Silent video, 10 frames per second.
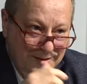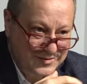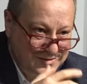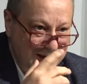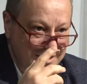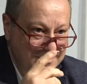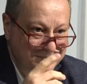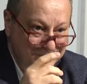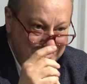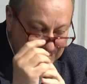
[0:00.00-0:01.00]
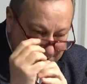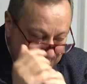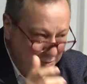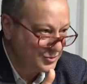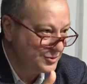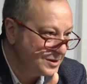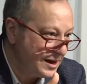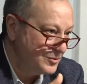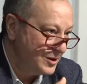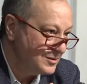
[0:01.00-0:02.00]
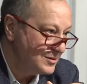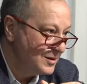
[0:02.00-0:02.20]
This is an important caveat.